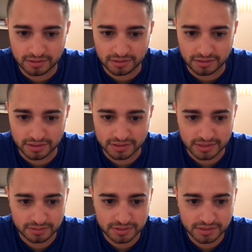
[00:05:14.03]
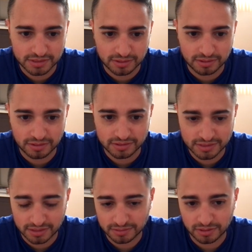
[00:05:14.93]
it
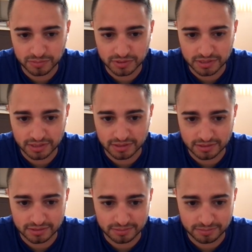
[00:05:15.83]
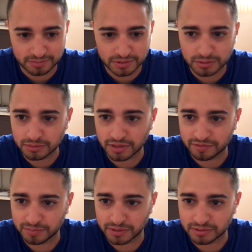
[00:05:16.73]
sounds almost like two
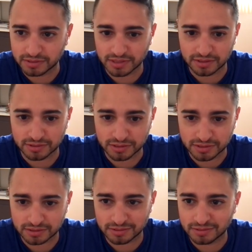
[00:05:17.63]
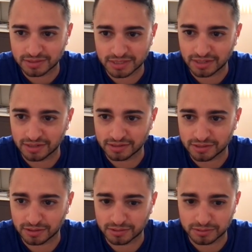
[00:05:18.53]
lovebirds that are just singing a
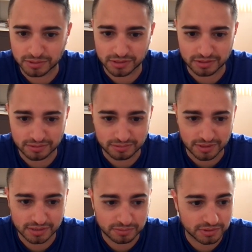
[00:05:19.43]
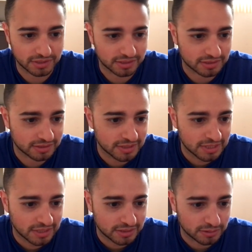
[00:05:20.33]
song to each other. It's really nice.
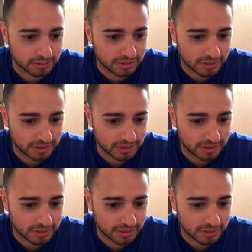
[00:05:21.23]
So